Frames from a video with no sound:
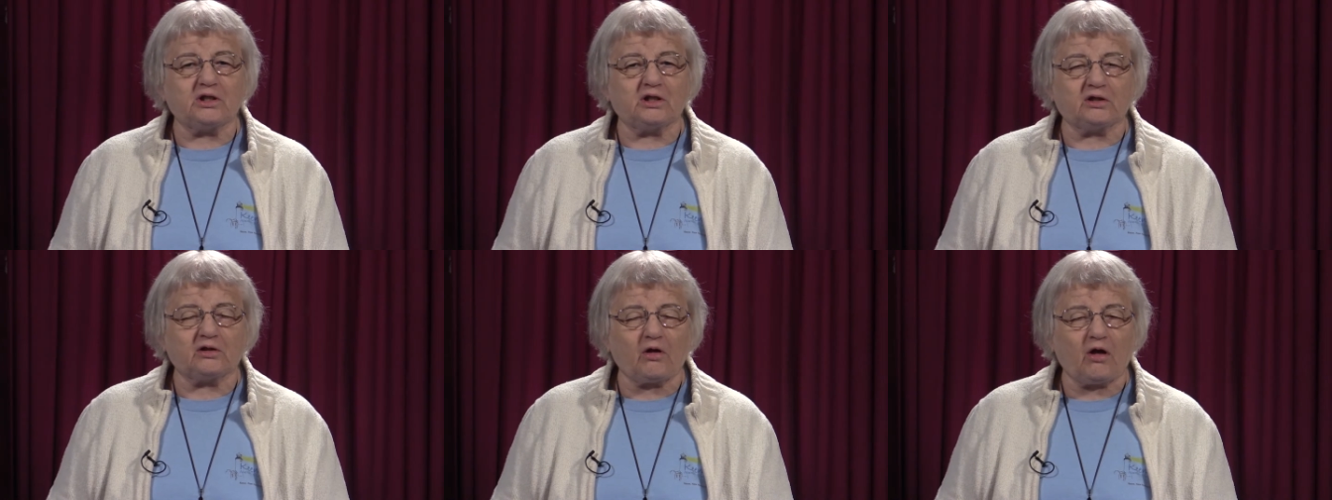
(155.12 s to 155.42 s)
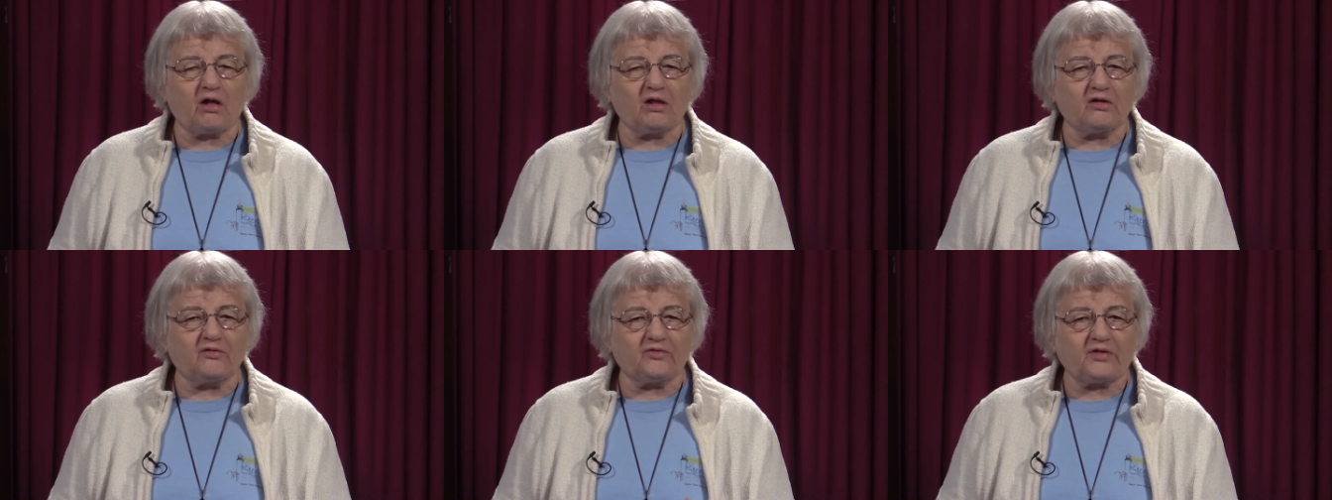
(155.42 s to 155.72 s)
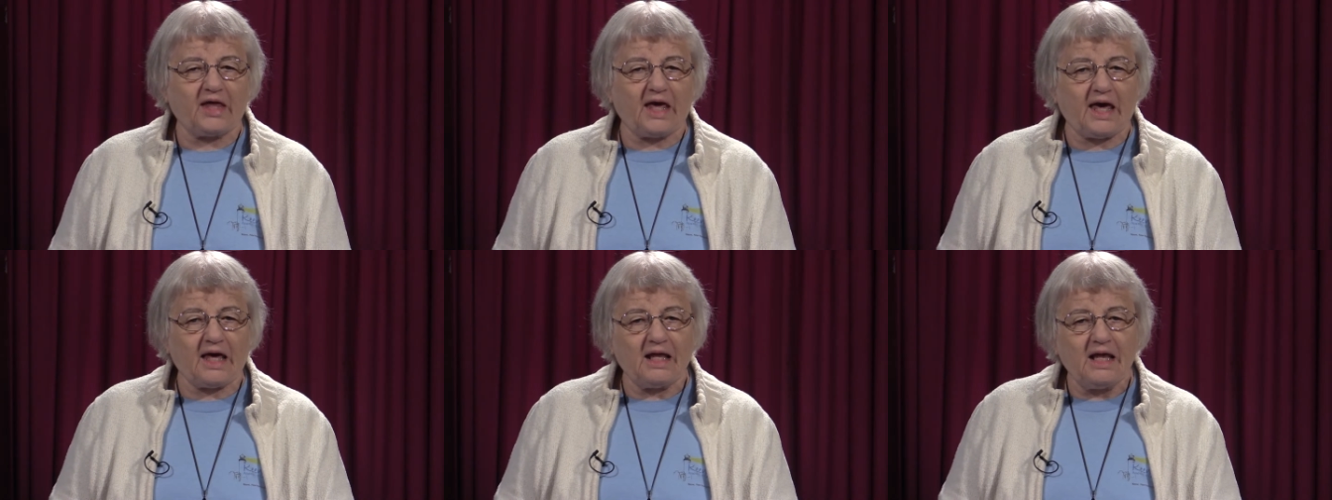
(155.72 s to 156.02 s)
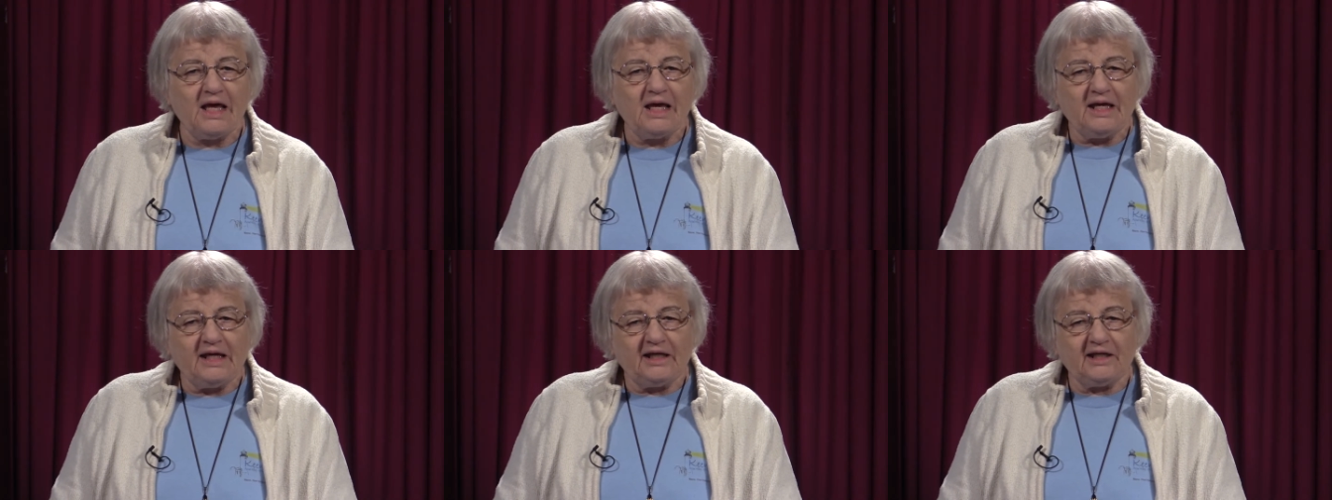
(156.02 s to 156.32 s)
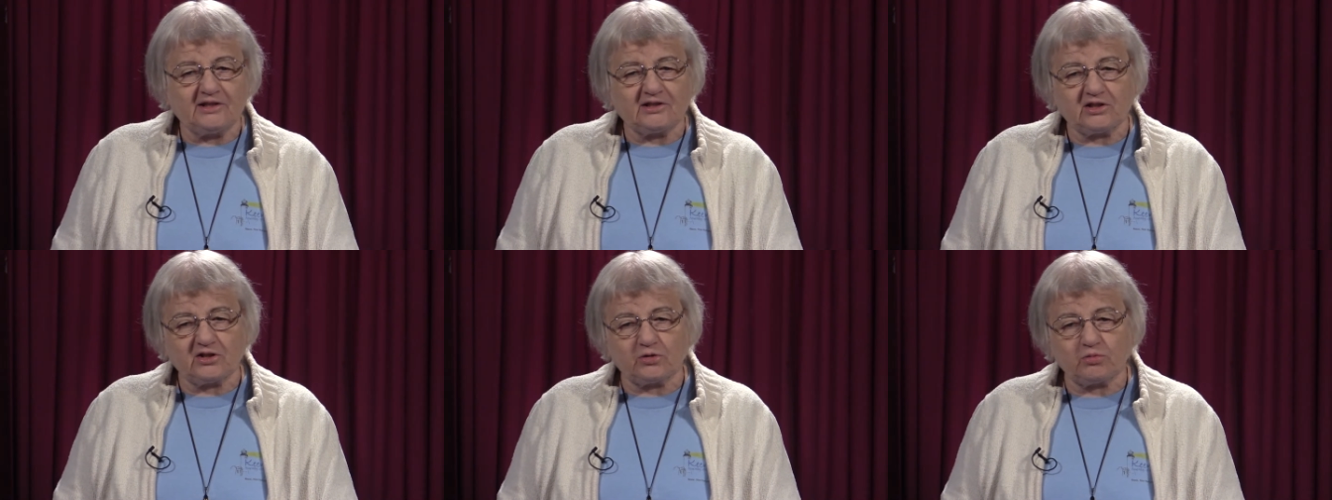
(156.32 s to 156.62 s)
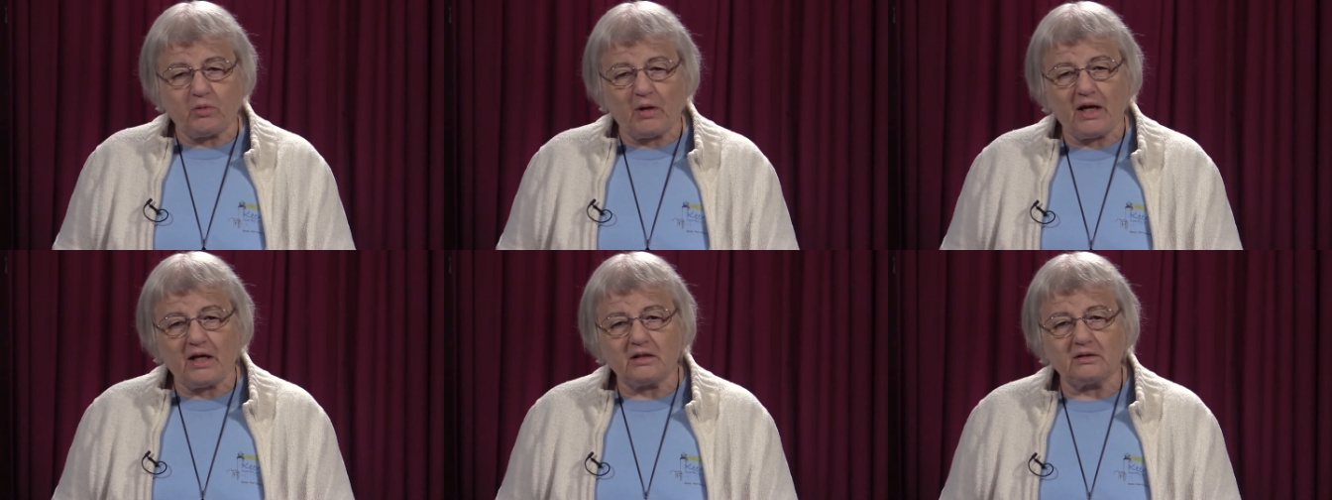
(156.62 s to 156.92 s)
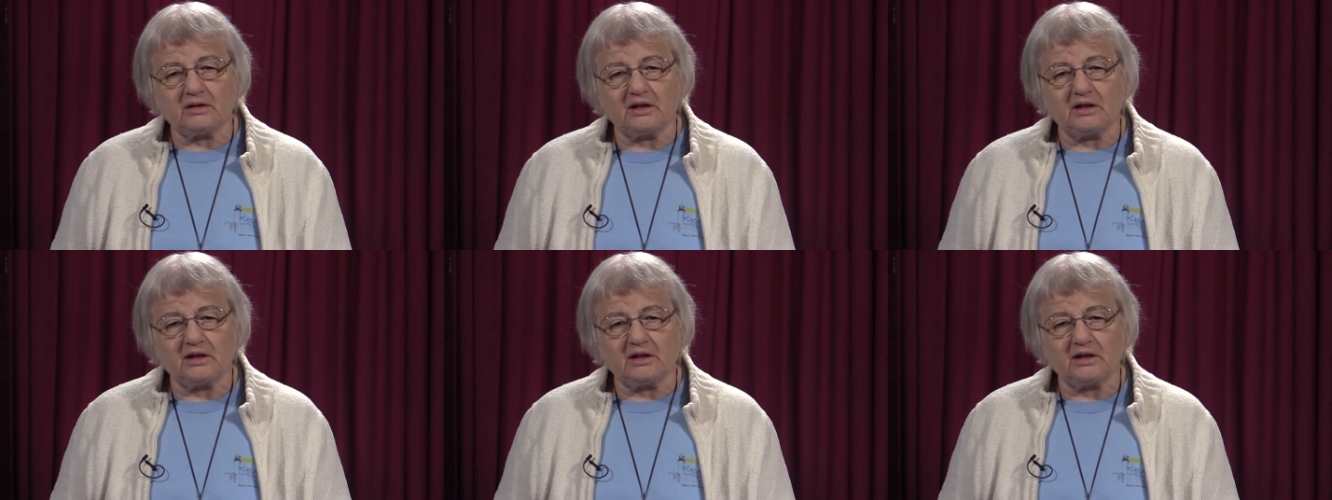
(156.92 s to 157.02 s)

and all of that, he says, Well,